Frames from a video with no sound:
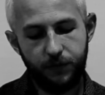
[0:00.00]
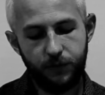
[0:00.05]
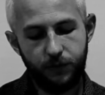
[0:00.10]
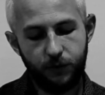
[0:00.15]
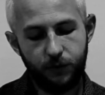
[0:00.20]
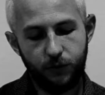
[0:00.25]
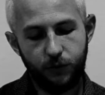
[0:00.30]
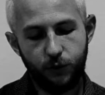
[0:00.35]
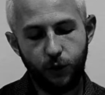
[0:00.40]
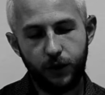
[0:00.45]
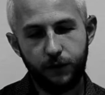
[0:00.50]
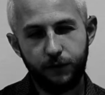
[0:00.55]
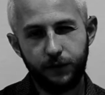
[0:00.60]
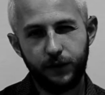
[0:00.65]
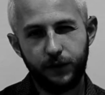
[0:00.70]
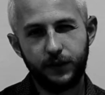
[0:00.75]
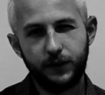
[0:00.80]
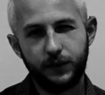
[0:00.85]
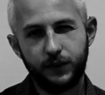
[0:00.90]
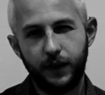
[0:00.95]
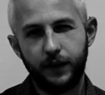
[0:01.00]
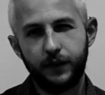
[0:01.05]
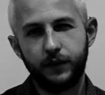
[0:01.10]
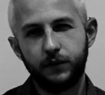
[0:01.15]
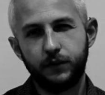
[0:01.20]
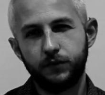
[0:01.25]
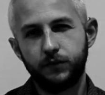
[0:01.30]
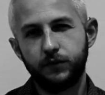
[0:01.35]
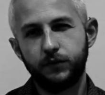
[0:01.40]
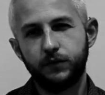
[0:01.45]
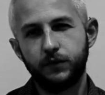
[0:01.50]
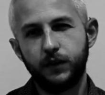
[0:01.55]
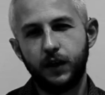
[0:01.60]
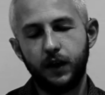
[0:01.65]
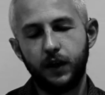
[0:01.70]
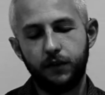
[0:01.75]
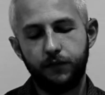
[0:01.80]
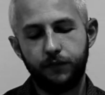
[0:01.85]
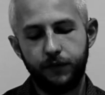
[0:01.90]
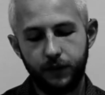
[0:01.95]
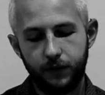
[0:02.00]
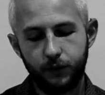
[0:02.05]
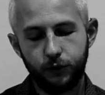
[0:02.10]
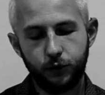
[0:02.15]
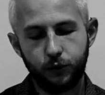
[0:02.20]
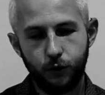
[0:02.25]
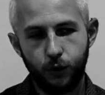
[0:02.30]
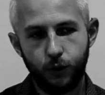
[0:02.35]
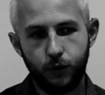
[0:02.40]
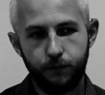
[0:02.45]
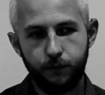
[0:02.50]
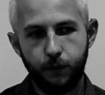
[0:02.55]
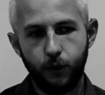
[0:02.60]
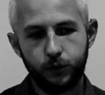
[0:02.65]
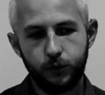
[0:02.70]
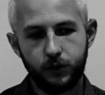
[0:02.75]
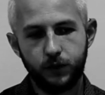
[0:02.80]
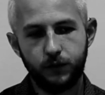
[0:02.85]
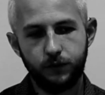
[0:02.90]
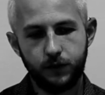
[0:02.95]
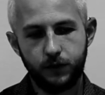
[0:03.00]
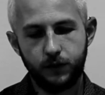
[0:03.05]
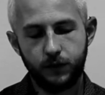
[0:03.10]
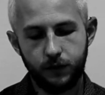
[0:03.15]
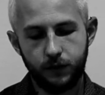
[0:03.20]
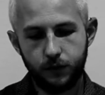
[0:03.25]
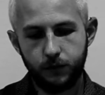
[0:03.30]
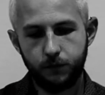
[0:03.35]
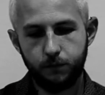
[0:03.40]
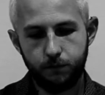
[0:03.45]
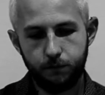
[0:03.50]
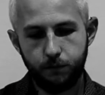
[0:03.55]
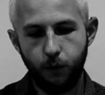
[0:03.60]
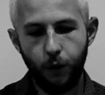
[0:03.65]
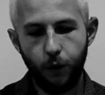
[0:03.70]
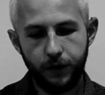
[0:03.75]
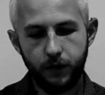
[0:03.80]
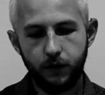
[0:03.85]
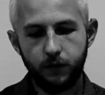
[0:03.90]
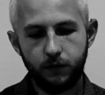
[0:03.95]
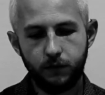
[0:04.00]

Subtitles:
not everything is negative. I think there's a lot of positives in this point